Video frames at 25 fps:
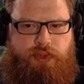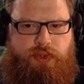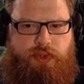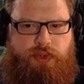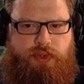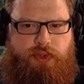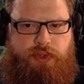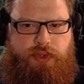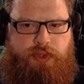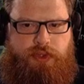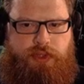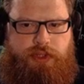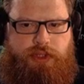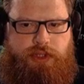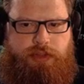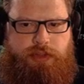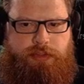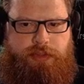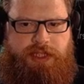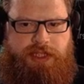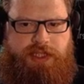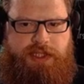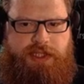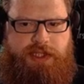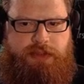It's only going to
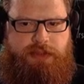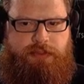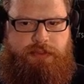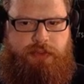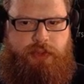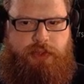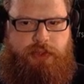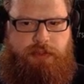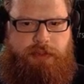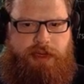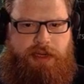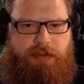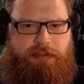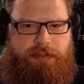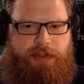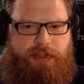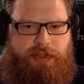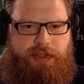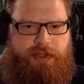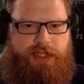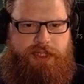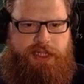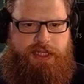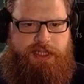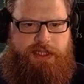be a small amount, but it
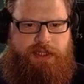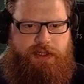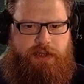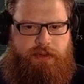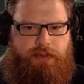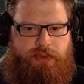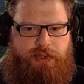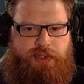does need to go